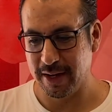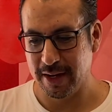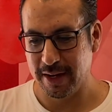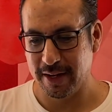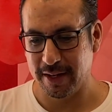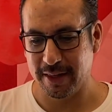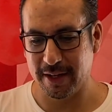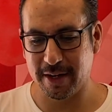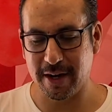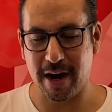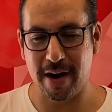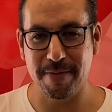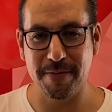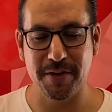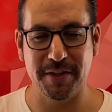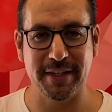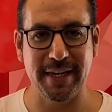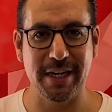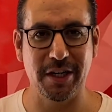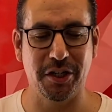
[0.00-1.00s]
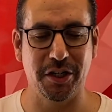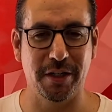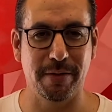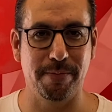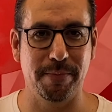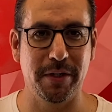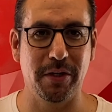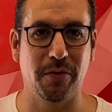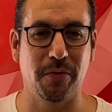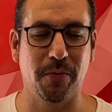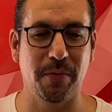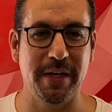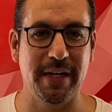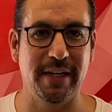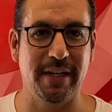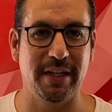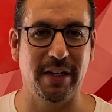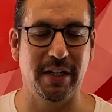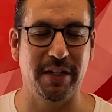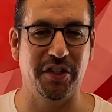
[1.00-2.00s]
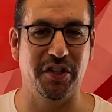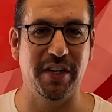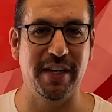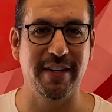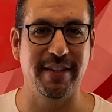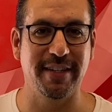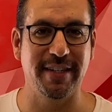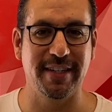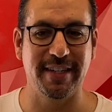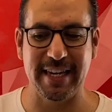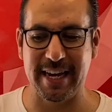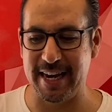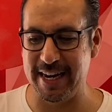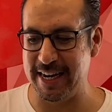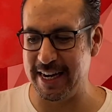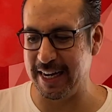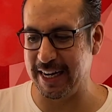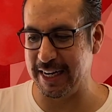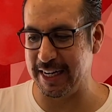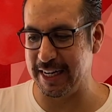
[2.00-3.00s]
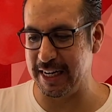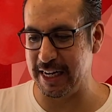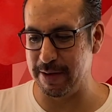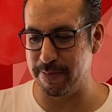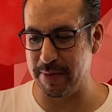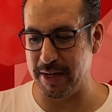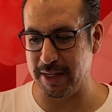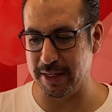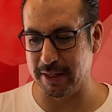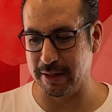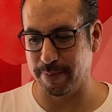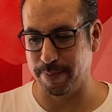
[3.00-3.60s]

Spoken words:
the conversation between Jesus and Nicodemus.